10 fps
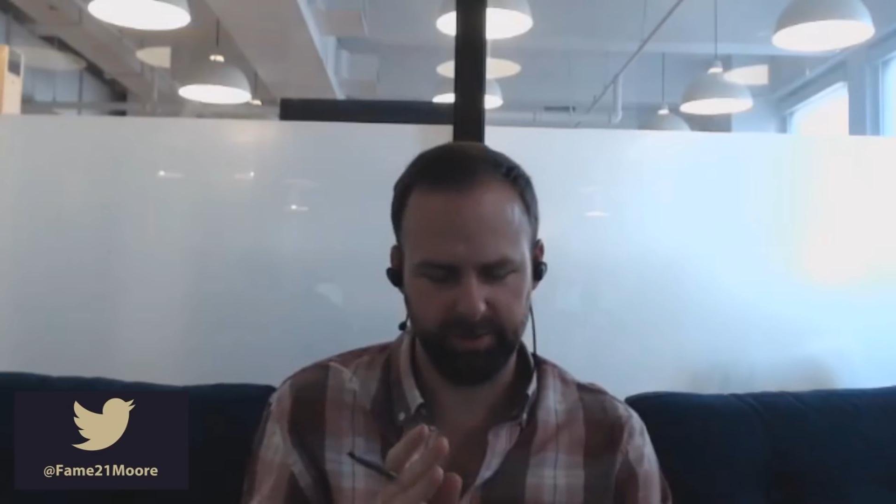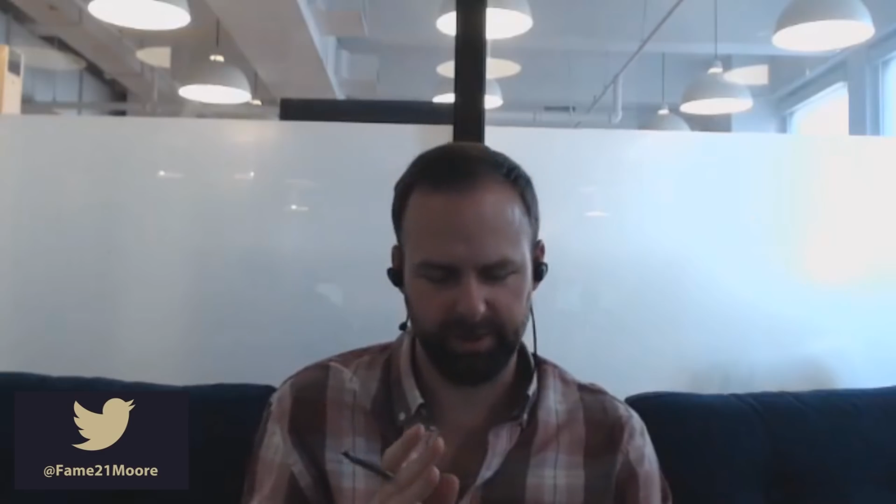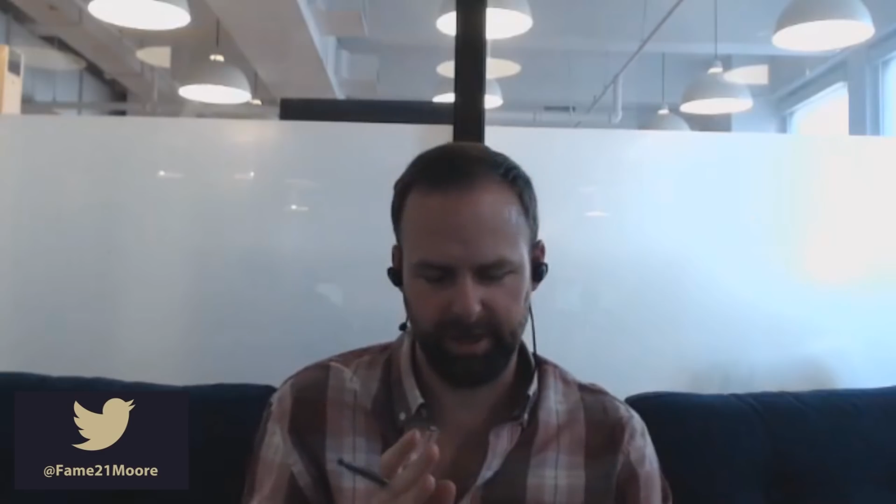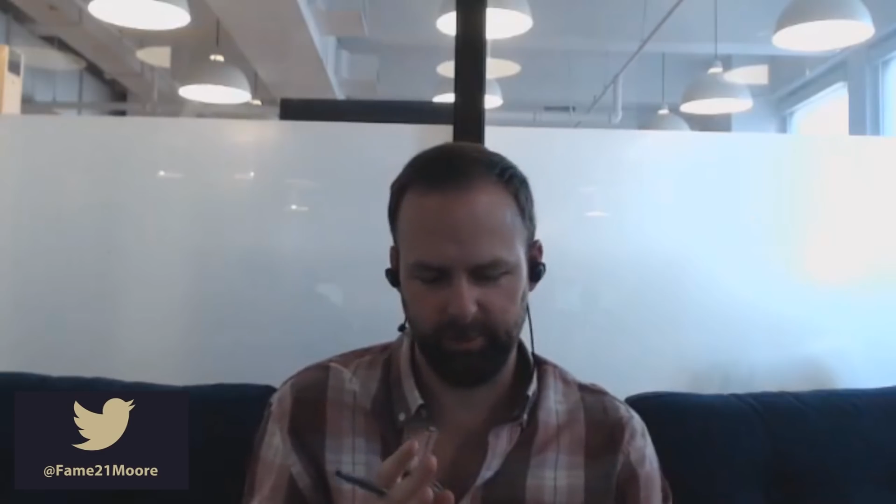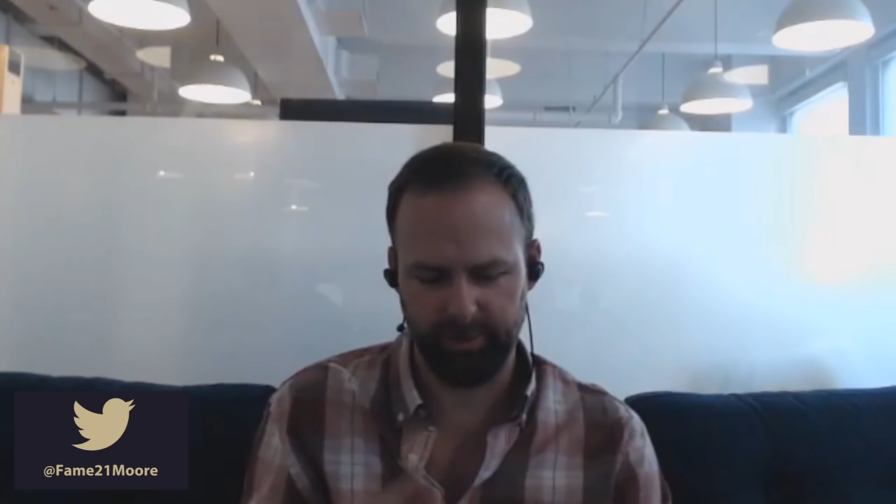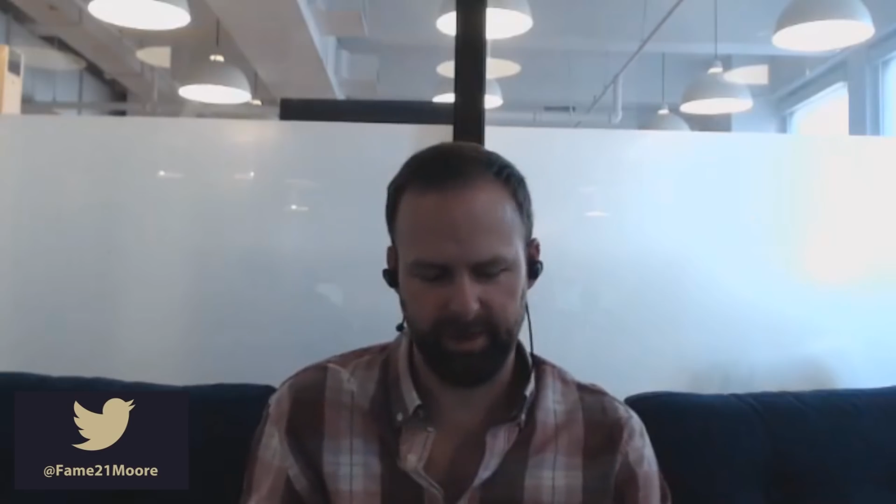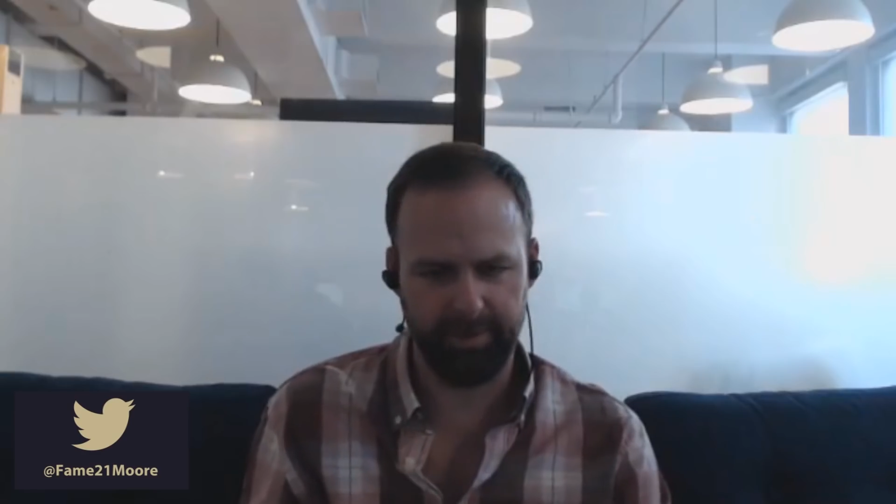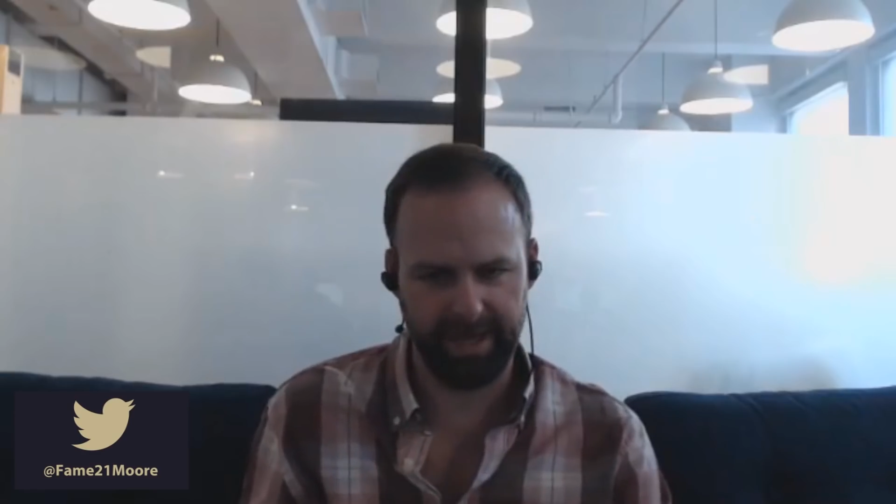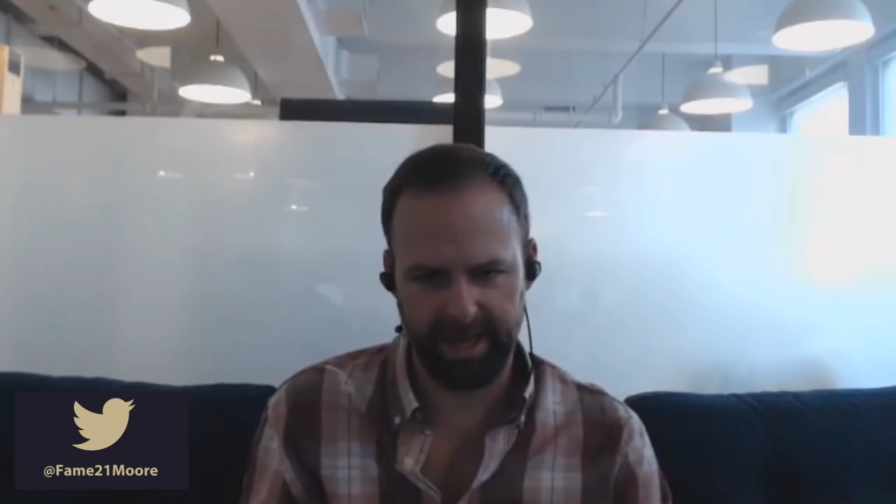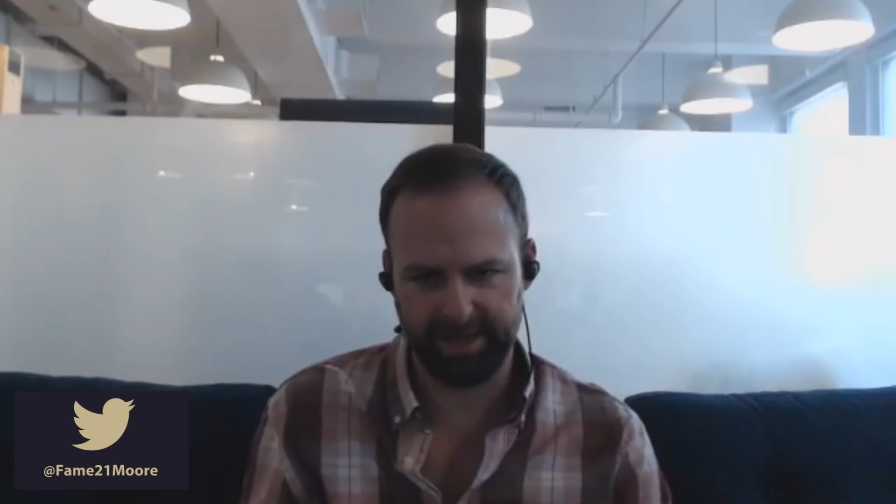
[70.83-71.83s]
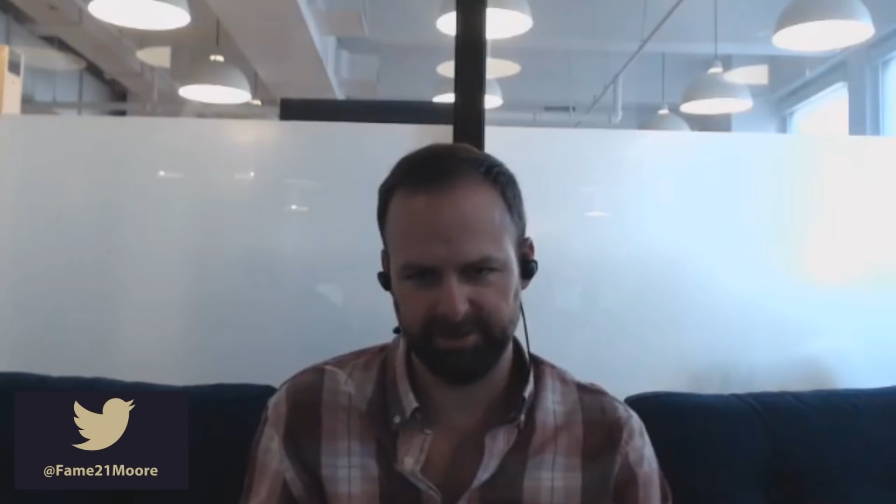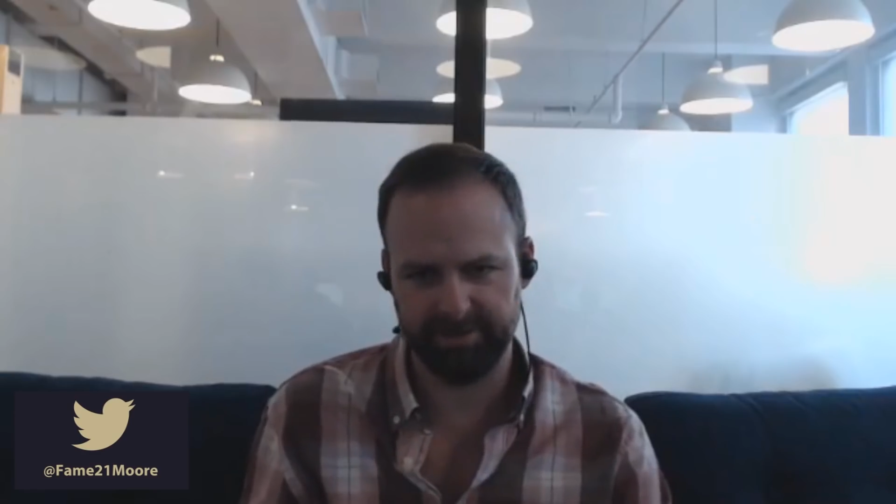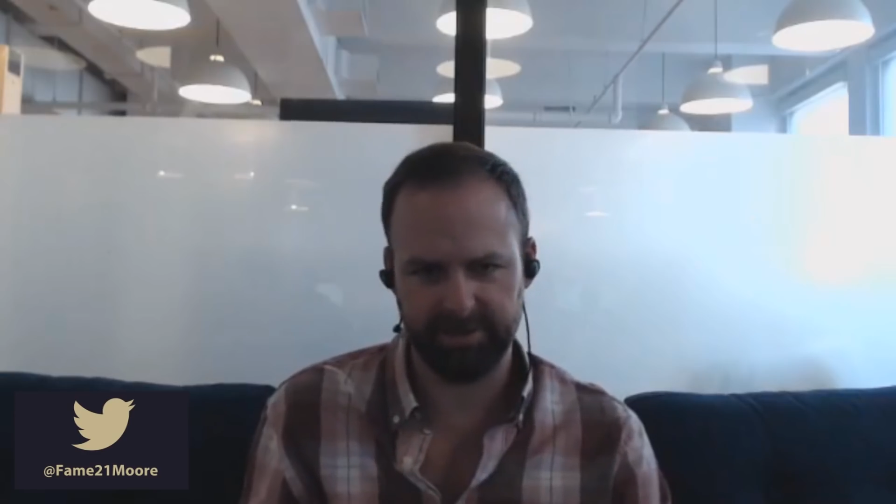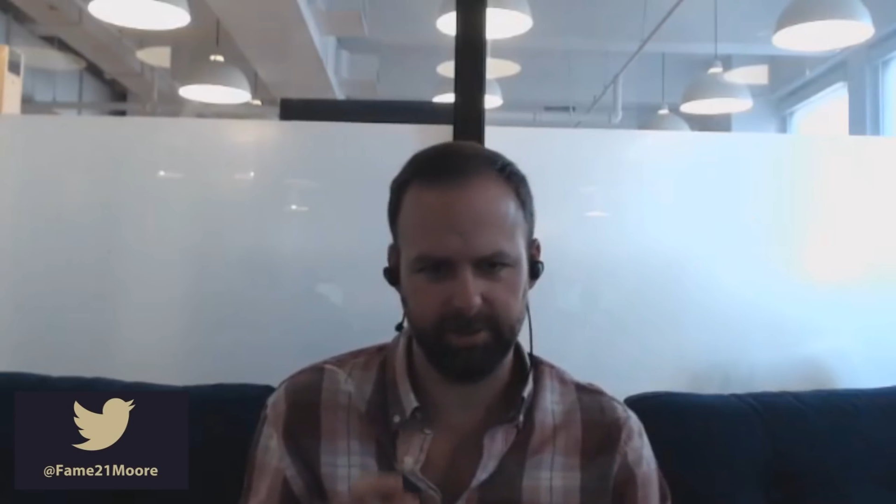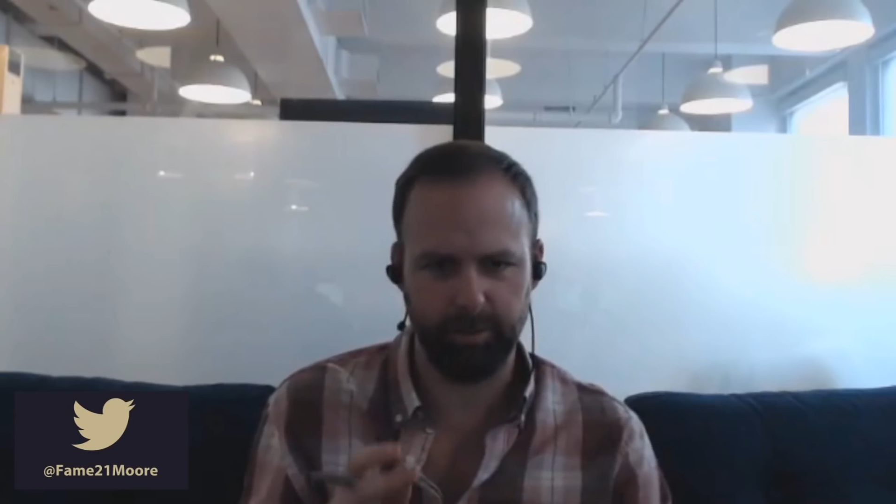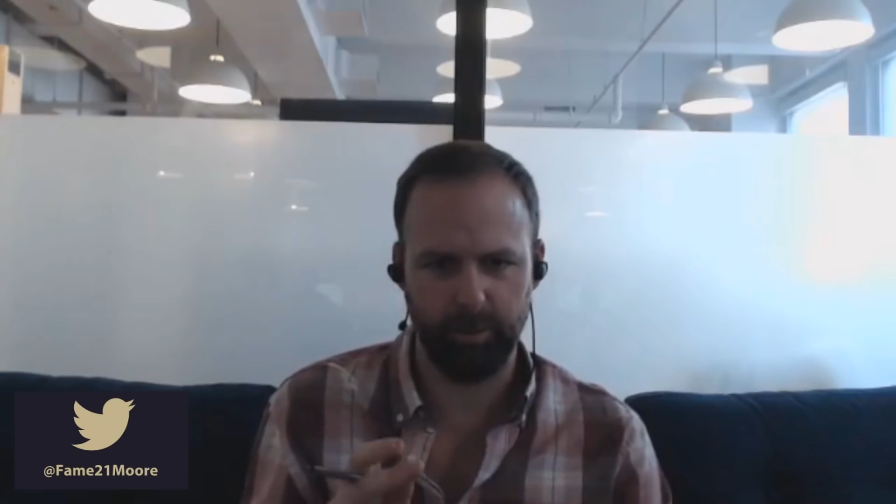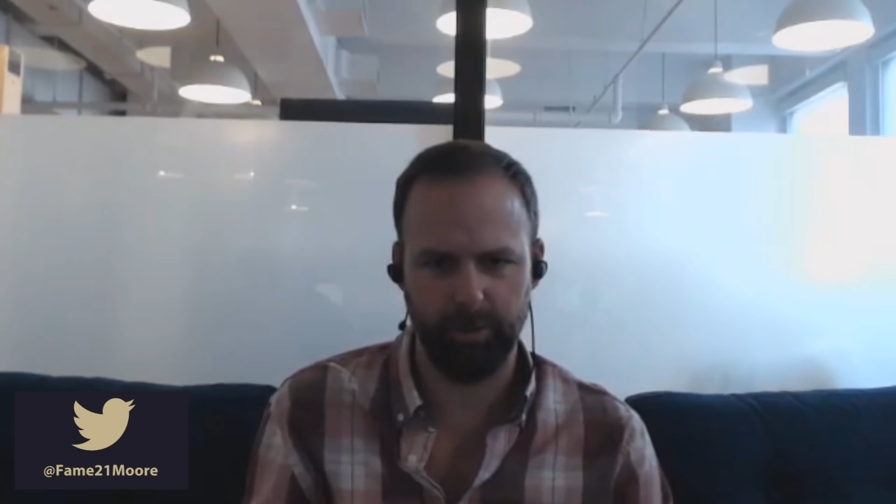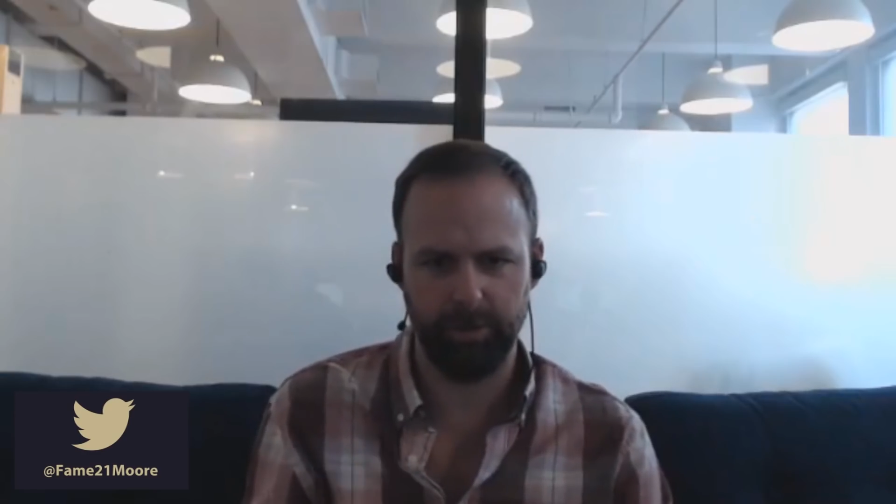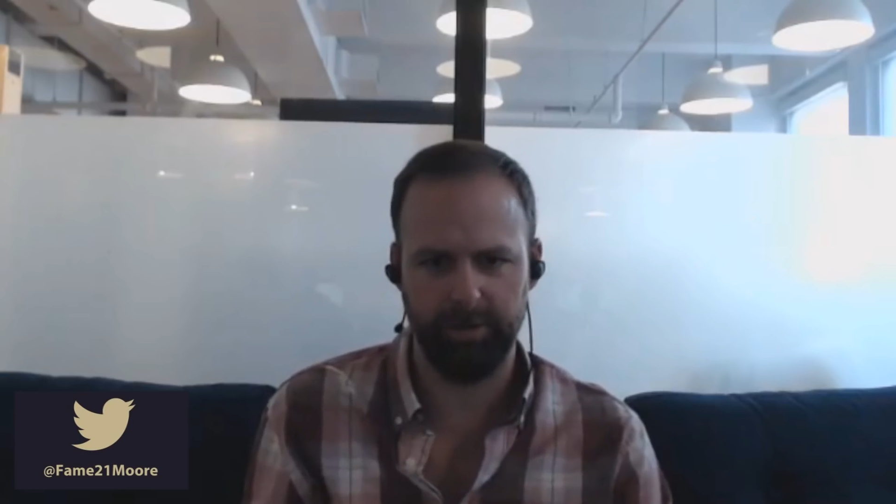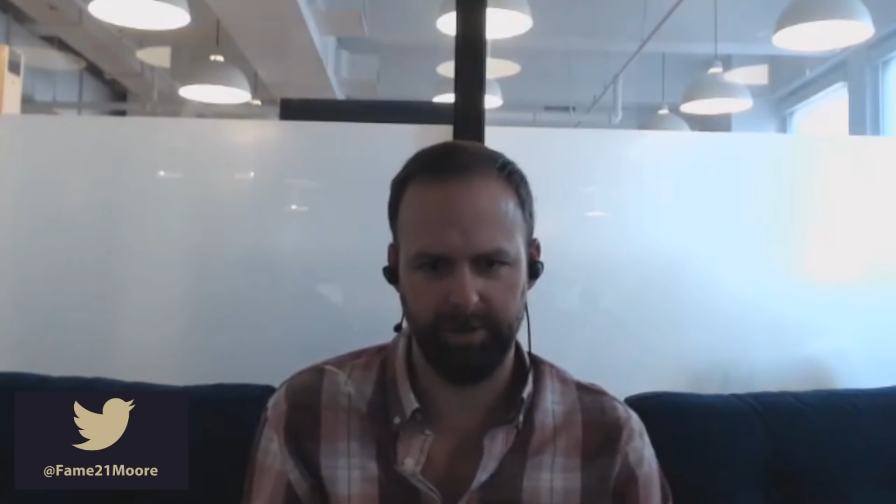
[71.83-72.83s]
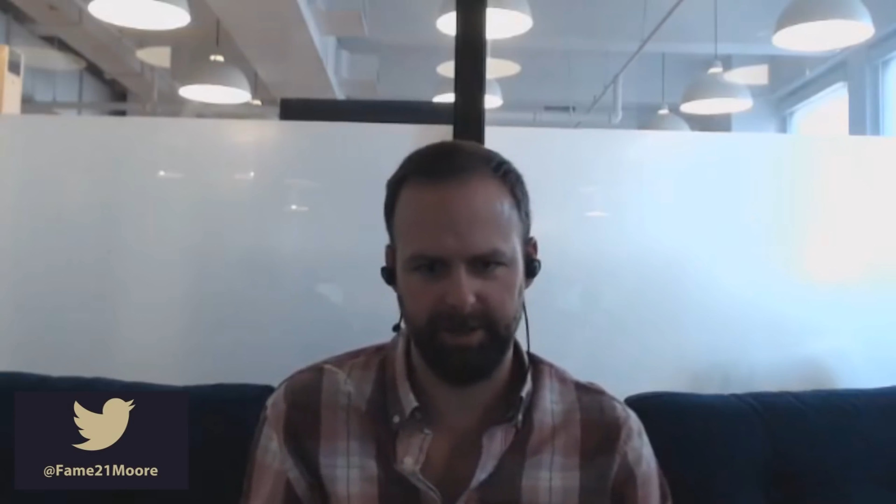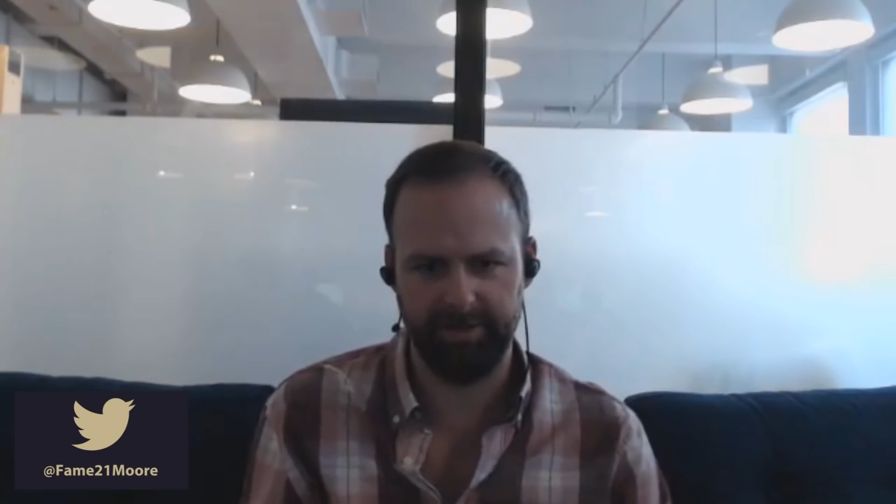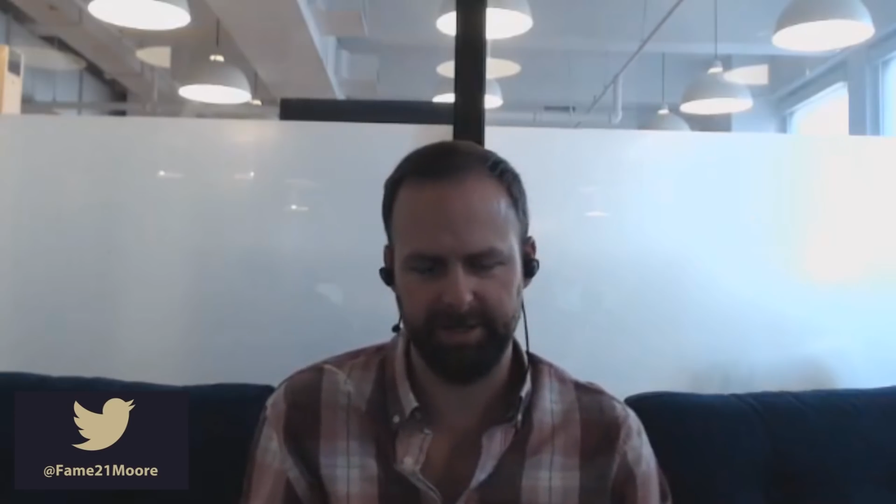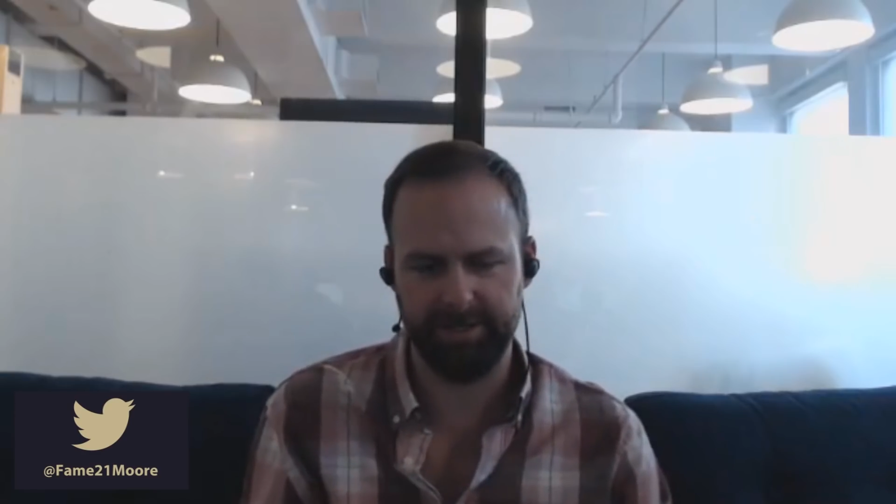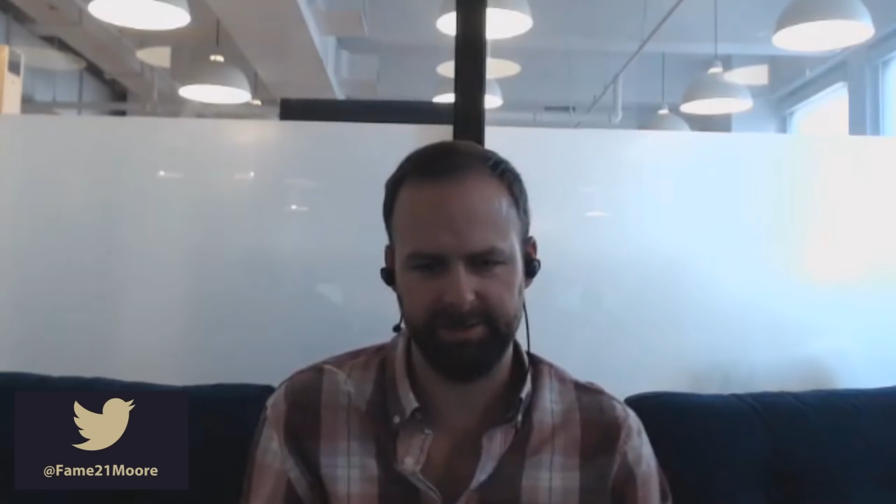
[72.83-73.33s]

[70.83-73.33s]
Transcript: going on with MAS in Singapore and in the